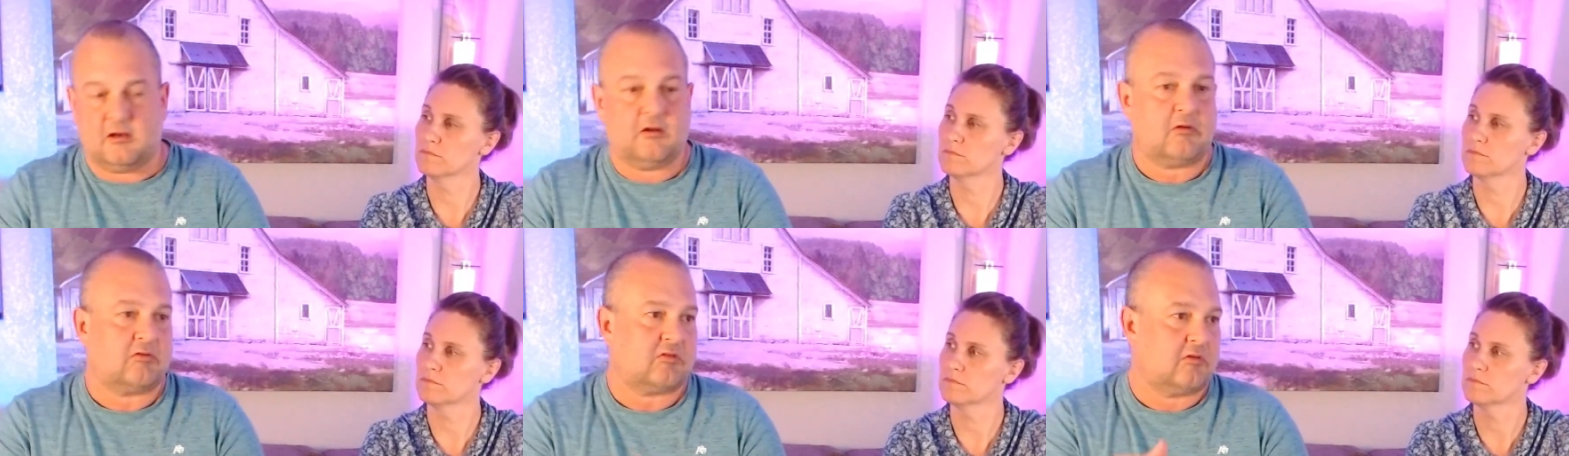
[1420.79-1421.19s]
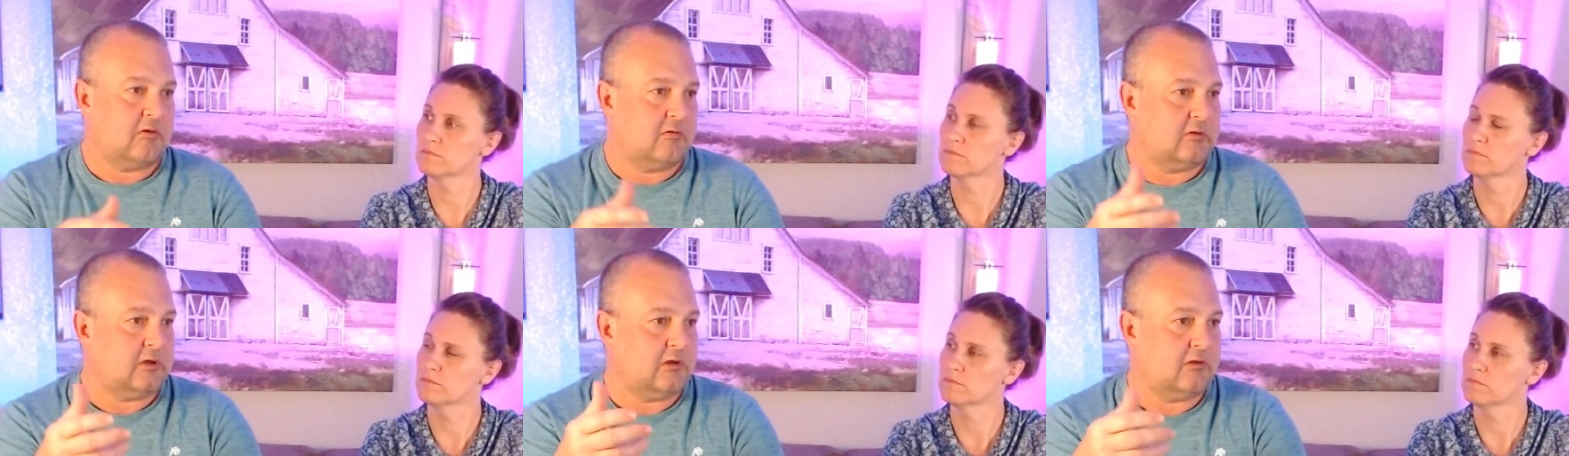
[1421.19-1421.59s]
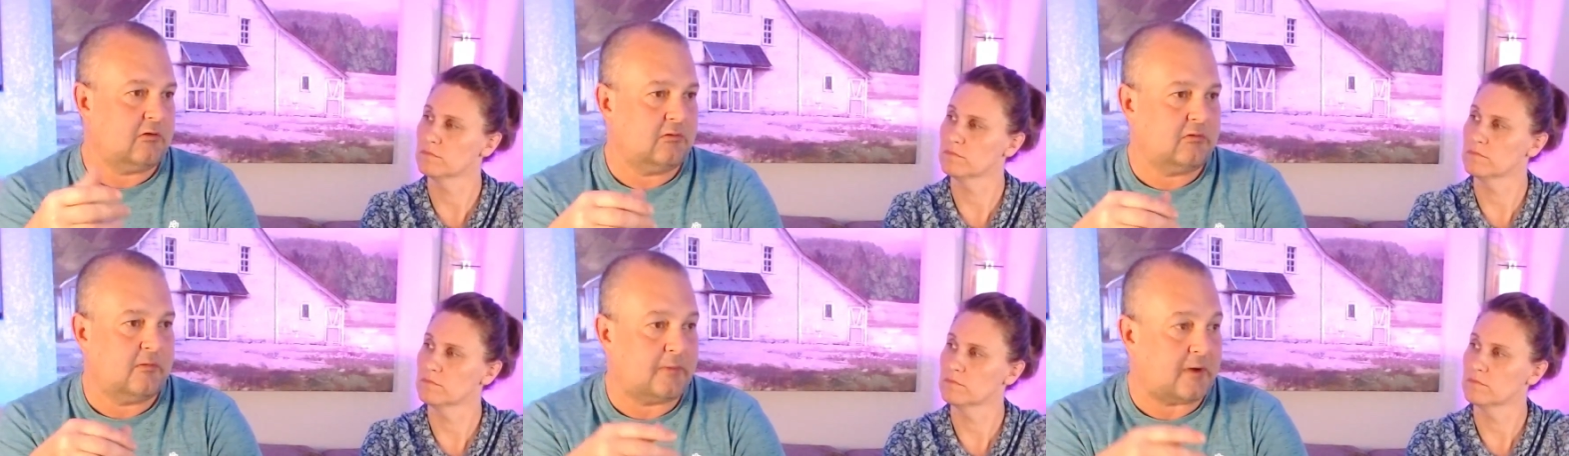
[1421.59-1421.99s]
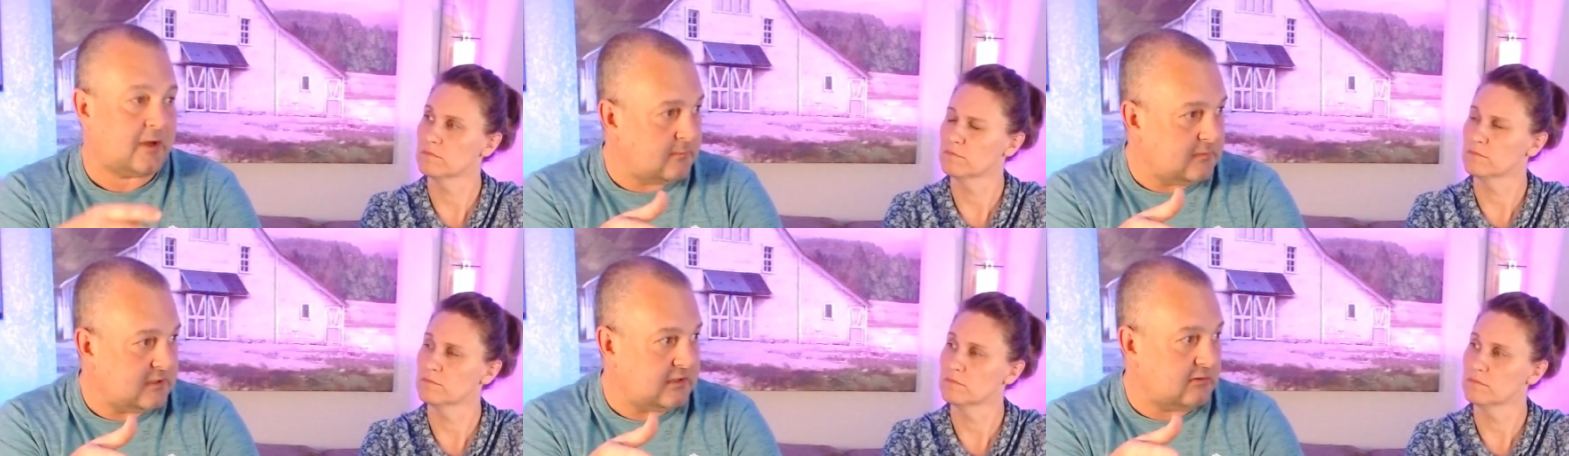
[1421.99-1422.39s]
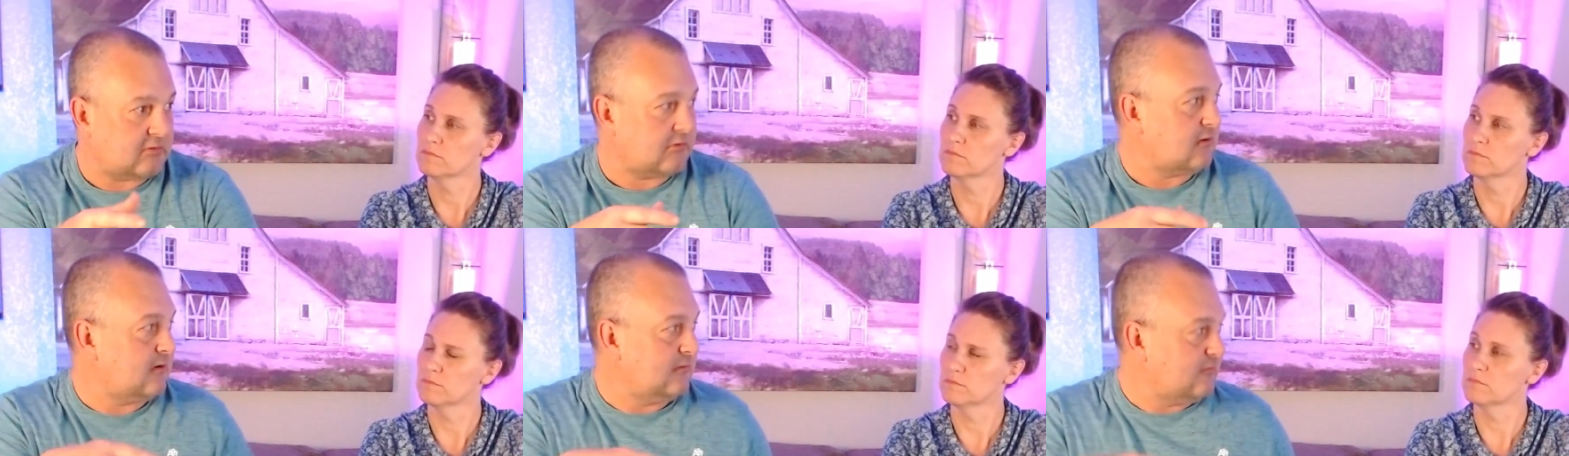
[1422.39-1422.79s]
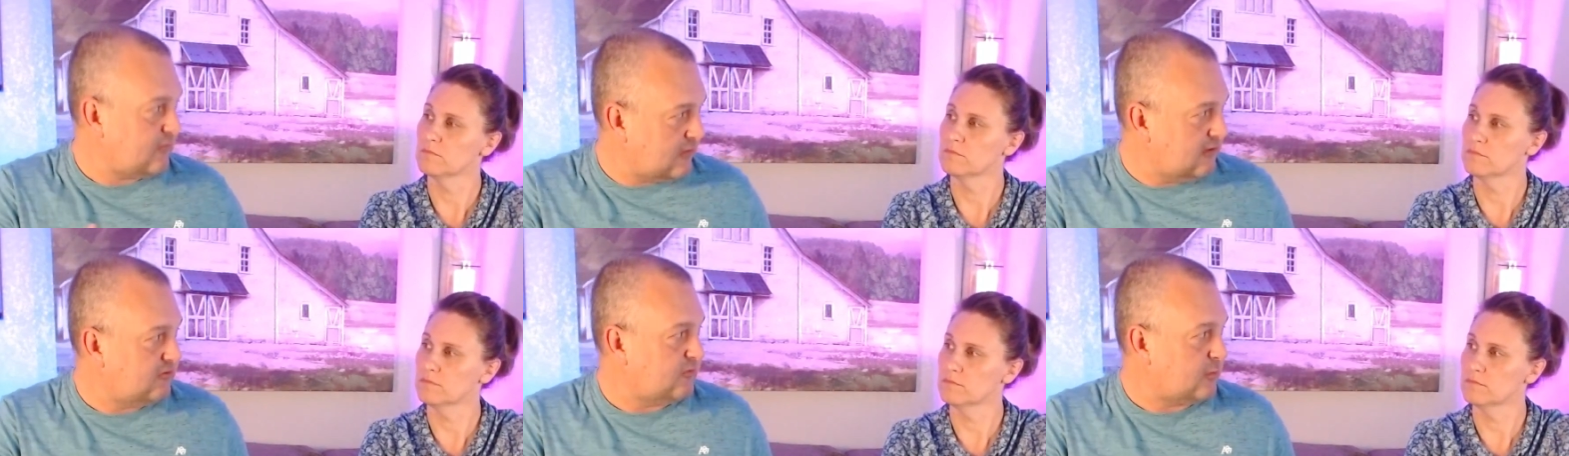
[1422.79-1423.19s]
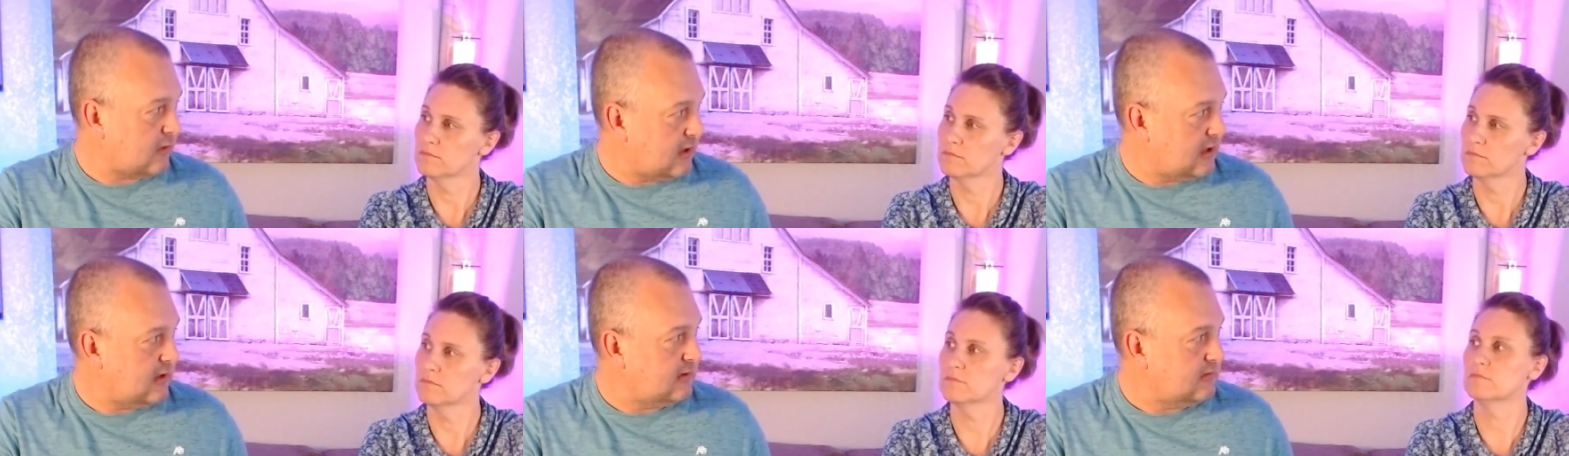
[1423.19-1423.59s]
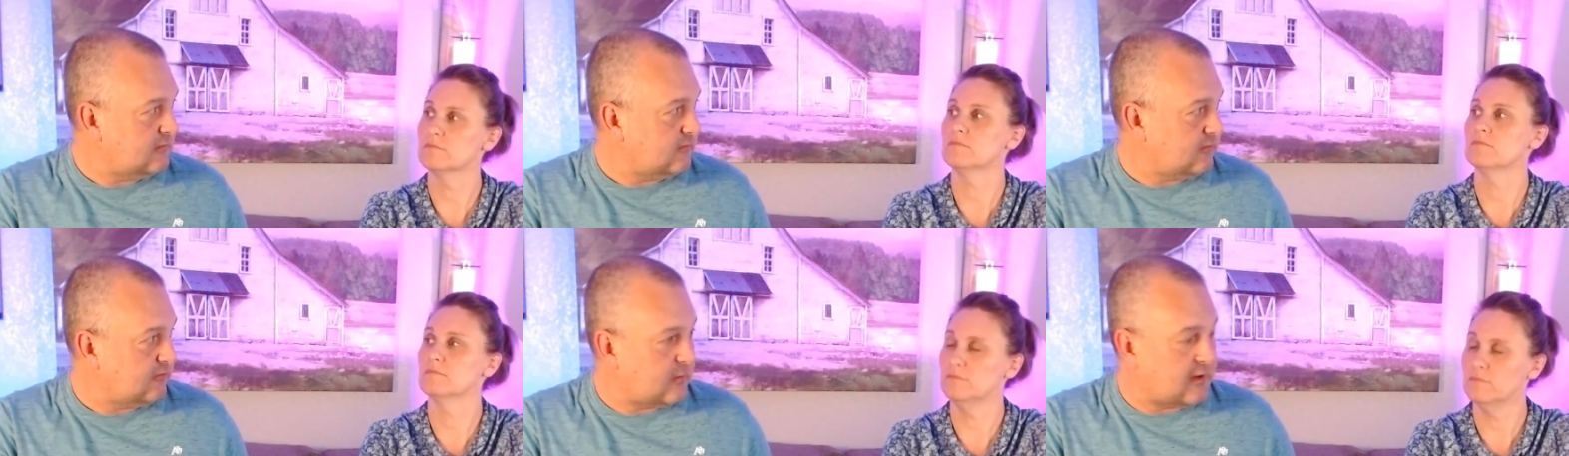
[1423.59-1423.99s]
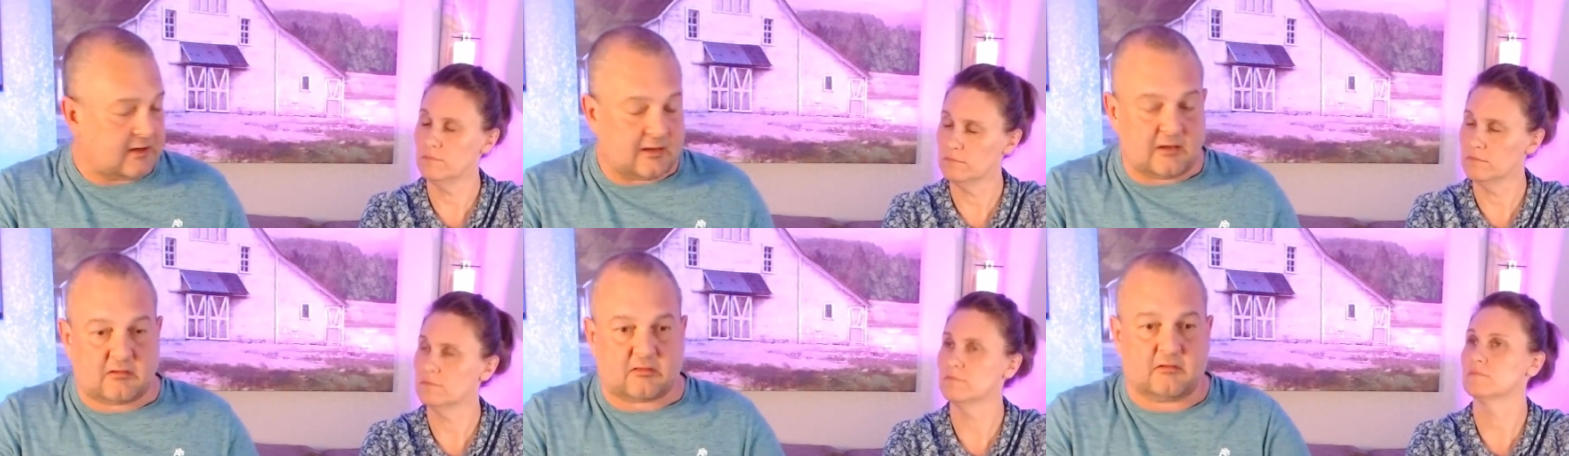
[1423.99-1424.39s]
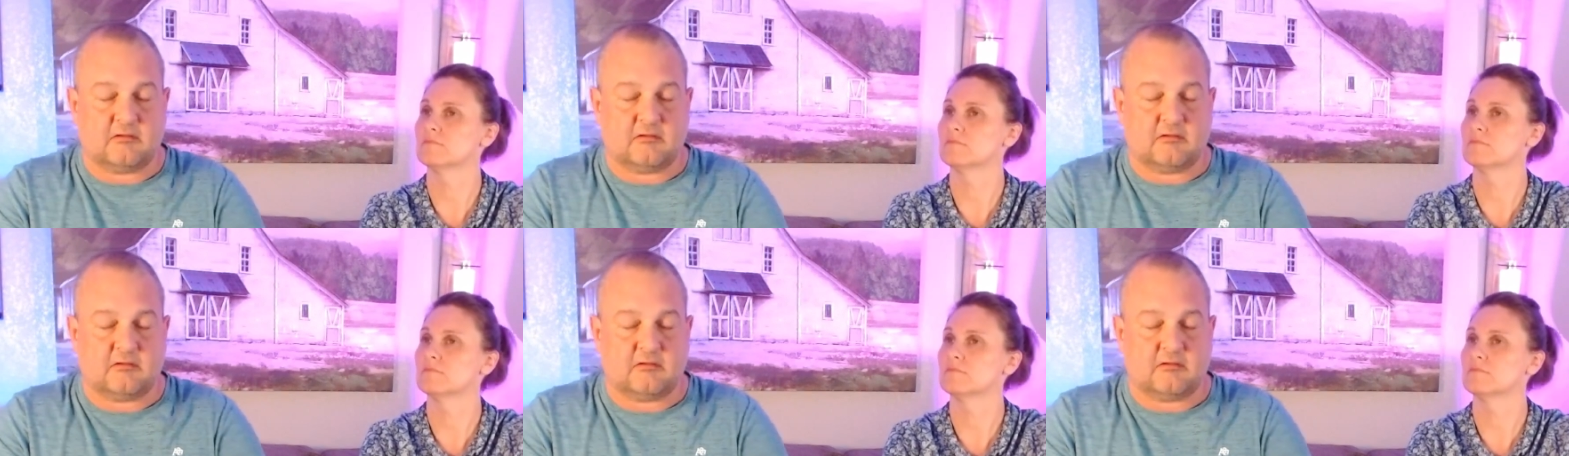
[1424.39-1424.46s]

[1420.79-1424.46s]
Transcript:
Speaker 1: And also, you know, the banh mi's are on French bread, French baguettes.